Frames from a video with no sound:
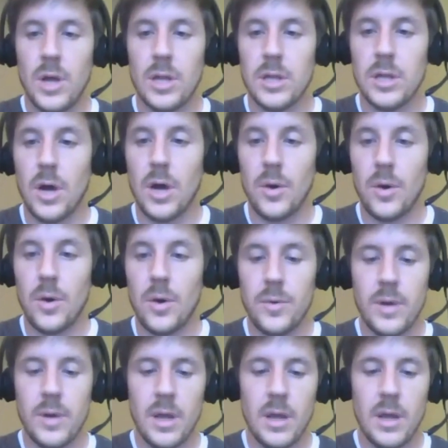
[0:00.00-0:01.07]

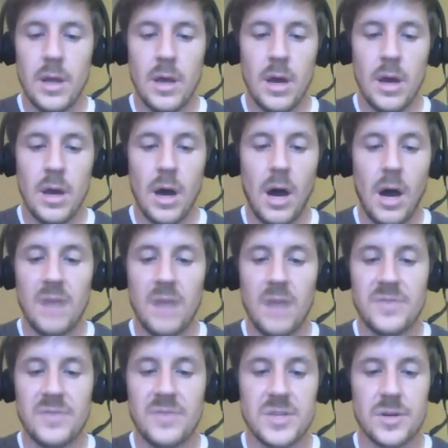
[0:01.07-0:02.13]
loan
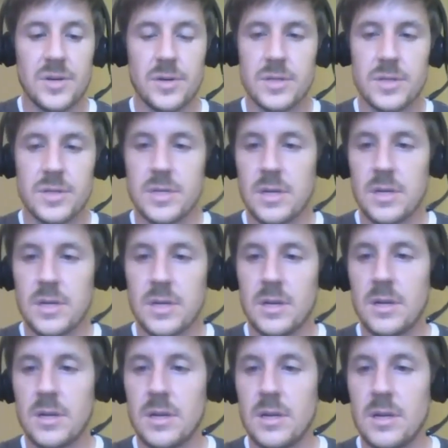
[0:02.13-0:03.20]
officers.
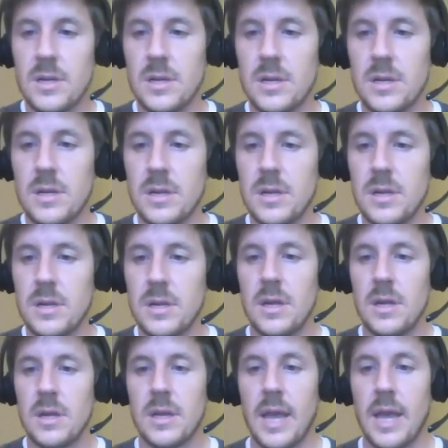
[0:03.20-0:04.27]

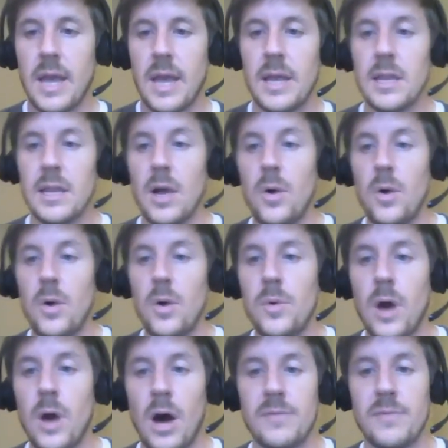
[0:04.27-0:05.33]
Okay, loan
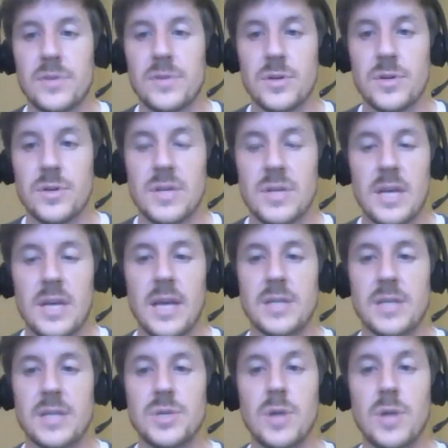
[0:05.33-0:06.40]
officers.
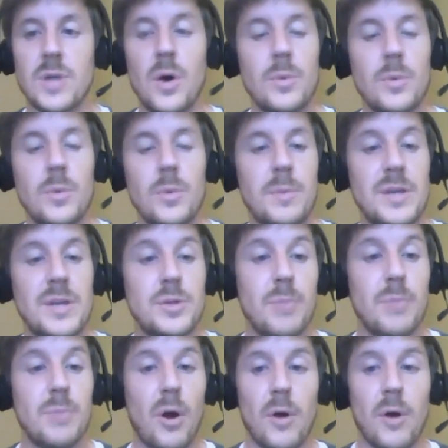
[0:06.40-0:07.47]
Yes, to loan would be to
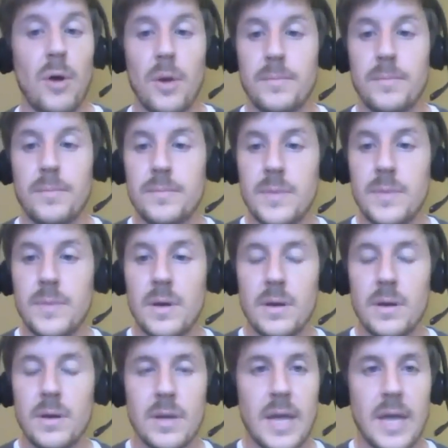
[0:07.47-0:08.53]
borrow.
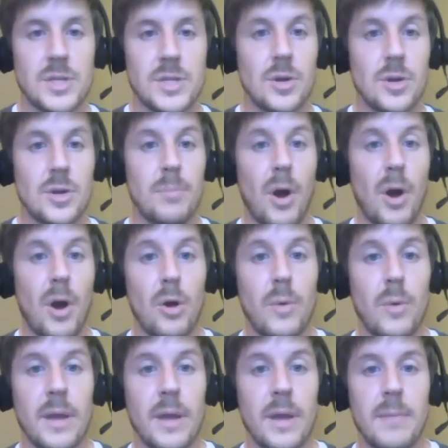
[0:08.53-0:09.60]
Okay, so you're
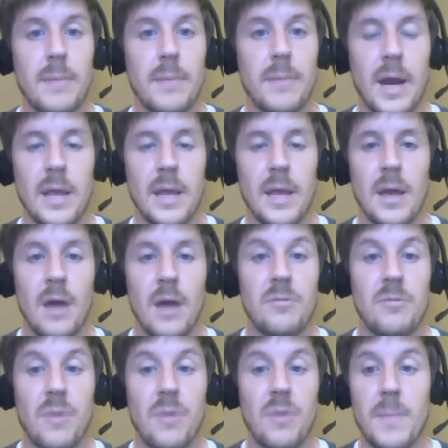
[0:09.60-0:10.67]
borrowing money
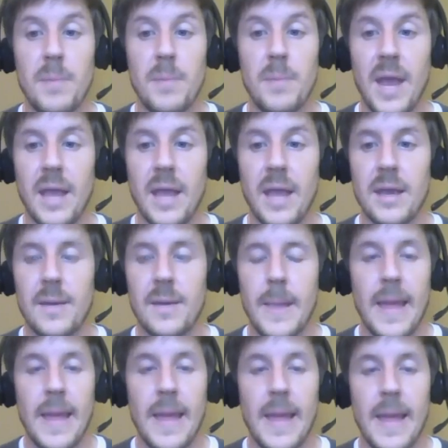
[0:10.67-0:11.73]
from the bank,
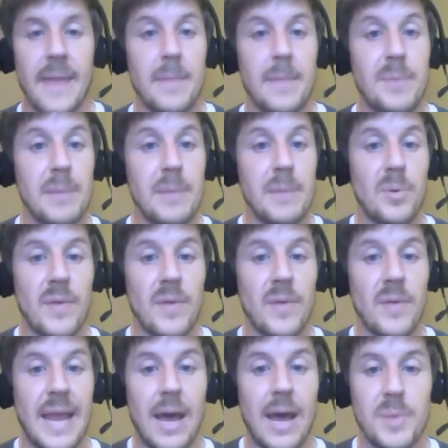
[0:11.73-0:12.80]
and the people that
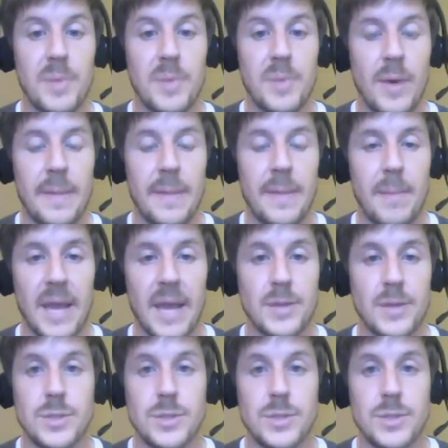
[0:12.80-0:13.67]
help you at the bank